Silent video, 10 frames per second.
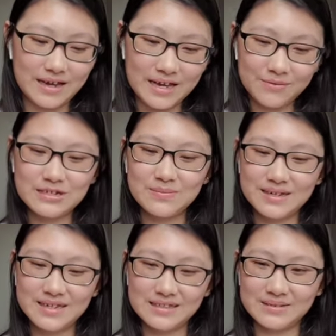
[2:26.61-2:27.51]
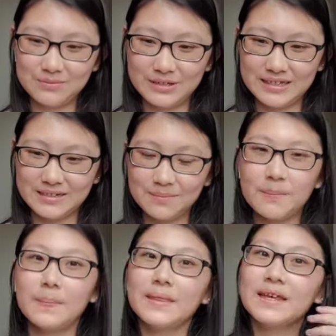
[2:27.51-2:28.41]
I washed my hair this morning
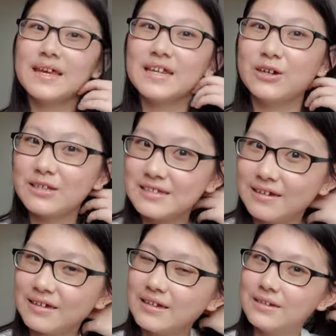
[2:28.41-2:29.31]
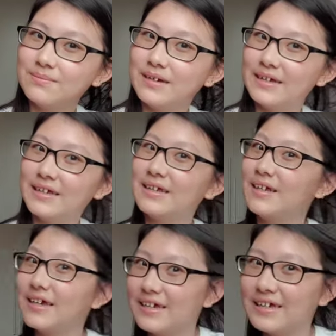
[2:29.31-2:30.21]
and it got stuck in my
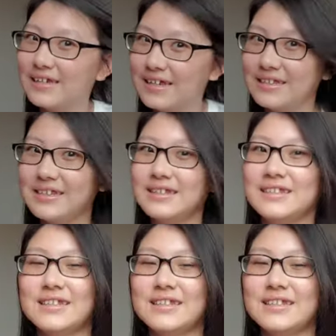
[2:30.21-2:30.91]
hair, and like